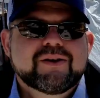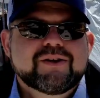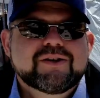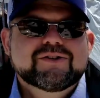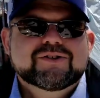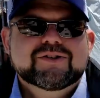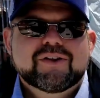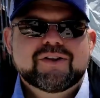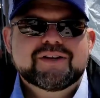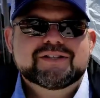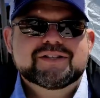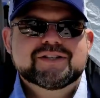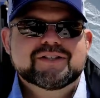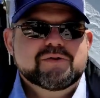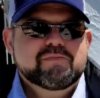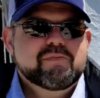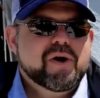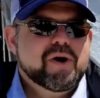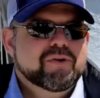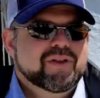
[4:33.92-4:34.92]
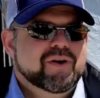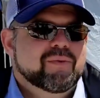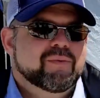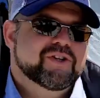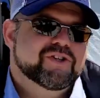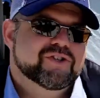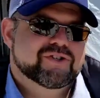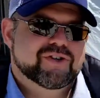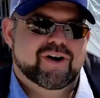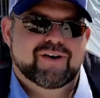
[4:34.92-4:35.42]
So this is the boat that we
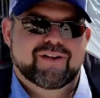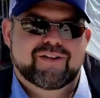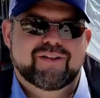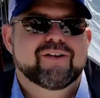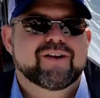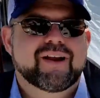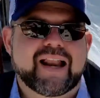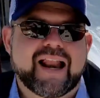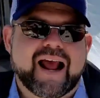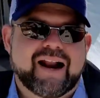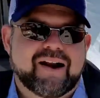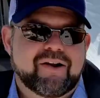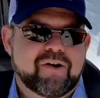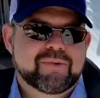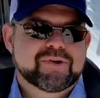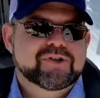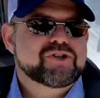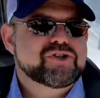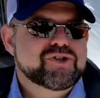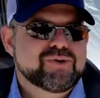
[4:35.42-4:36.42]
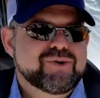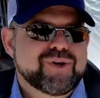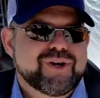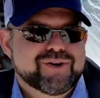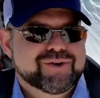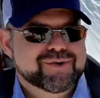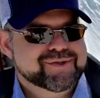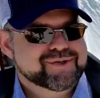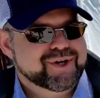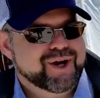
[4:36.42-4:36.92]
started looking at almost two
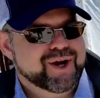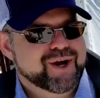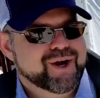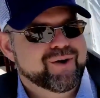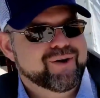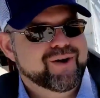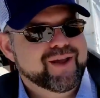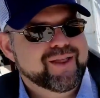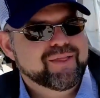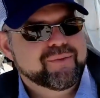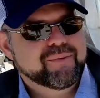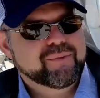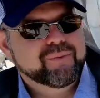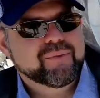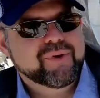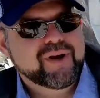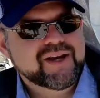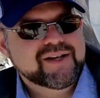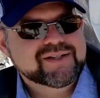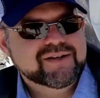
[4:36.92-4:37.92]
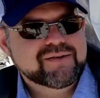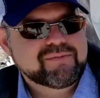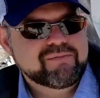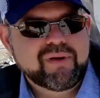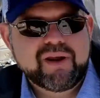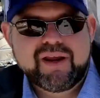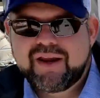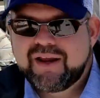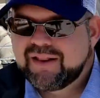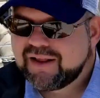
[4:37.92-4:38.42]
years ago. And the reason
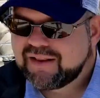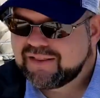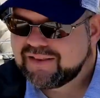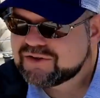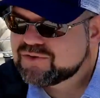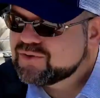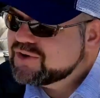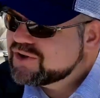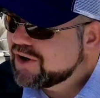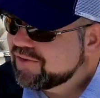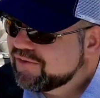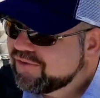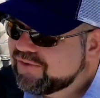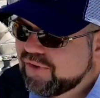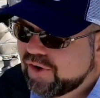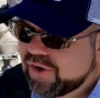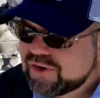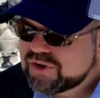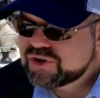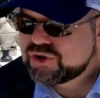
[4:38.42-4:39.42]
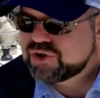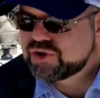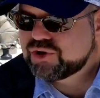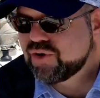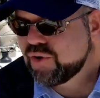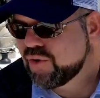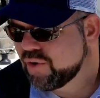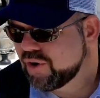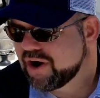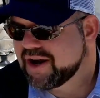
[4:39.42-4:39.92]
being that this was our first
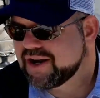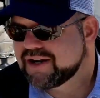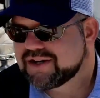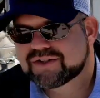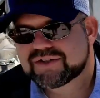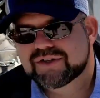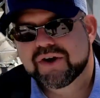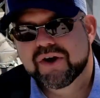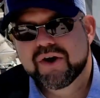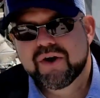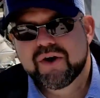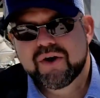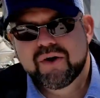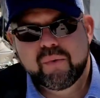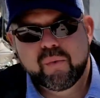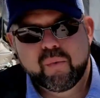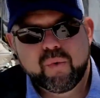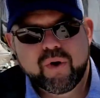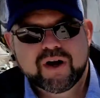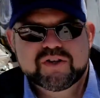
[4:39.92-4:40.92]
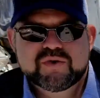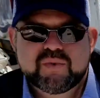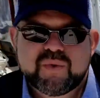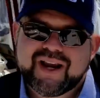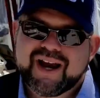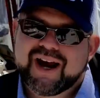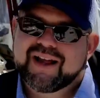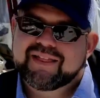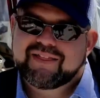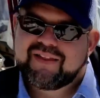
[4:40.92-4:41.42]
choice once we
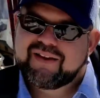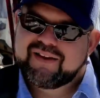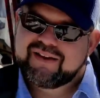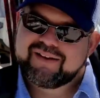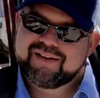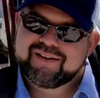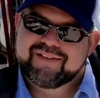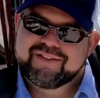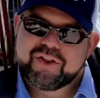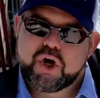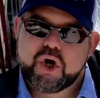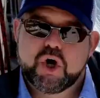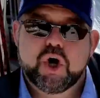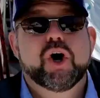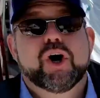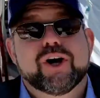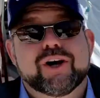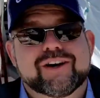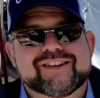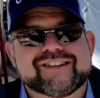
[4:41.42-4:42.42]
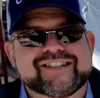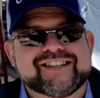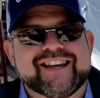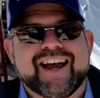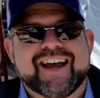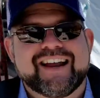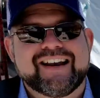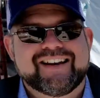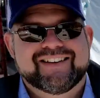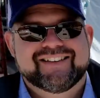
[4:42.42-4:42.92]
got the, the hook
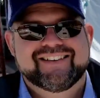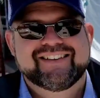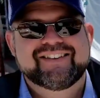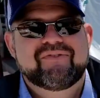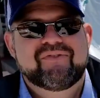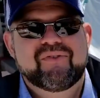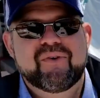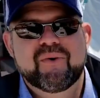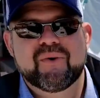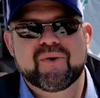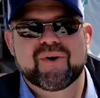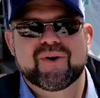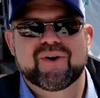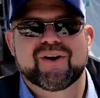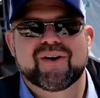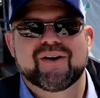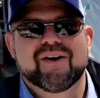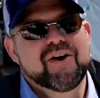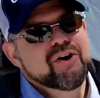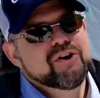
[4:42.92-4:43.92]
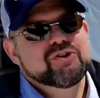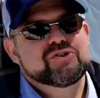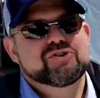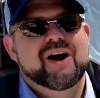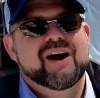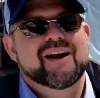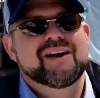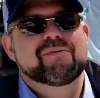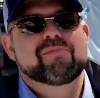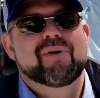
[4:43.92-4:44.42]
set for
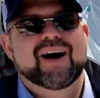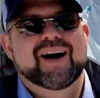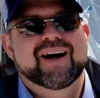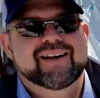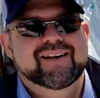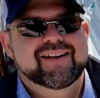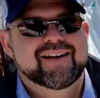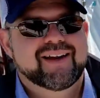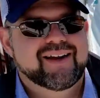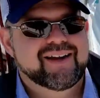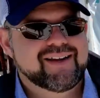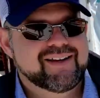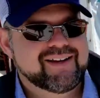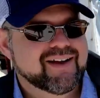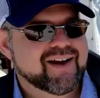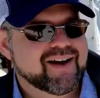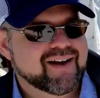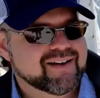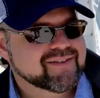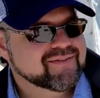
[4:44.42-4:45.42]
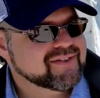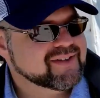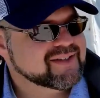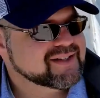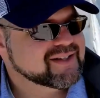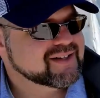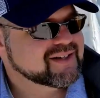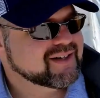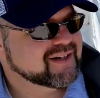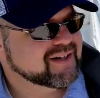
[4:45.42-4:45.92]
trying to buy a yacht
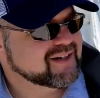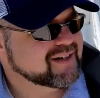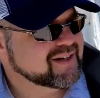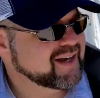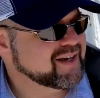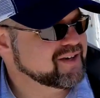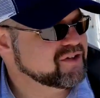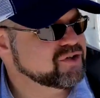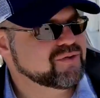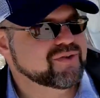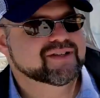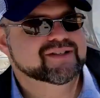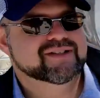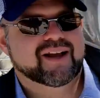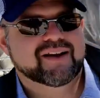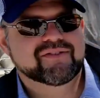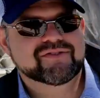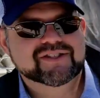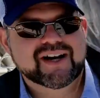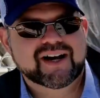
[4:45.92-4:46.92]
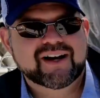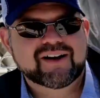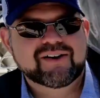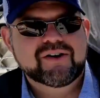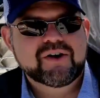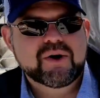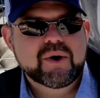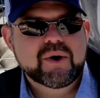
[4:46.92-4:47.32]
uh, and do this lifestyle